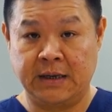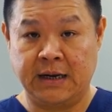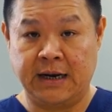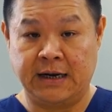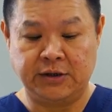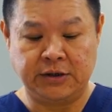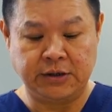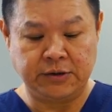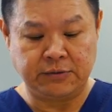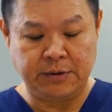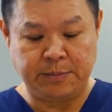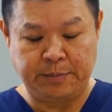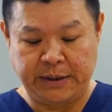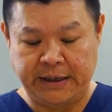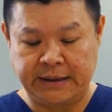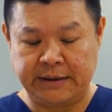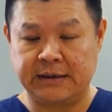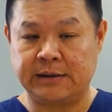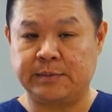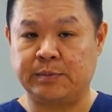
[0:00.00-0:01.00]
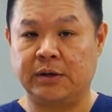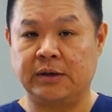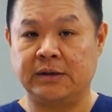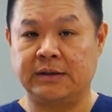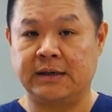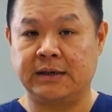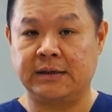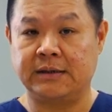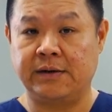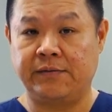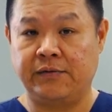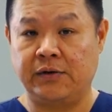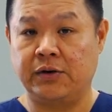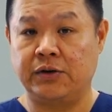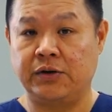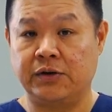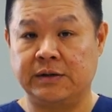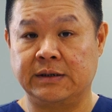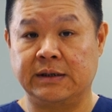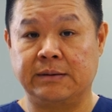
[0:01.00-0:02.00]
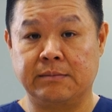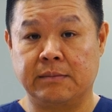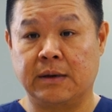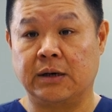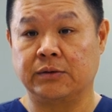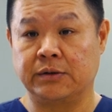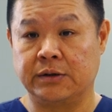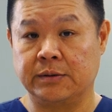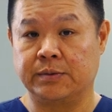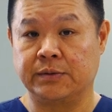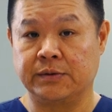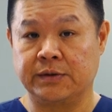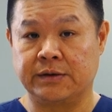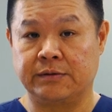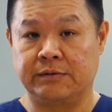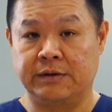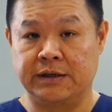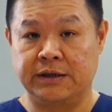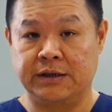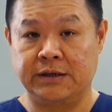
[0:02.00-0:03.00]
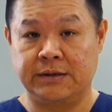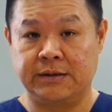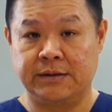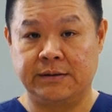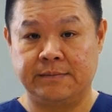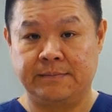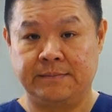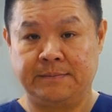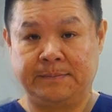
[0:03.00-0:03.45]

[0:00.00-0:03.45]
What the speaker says: And just repeat this process if you're using multiple syringes.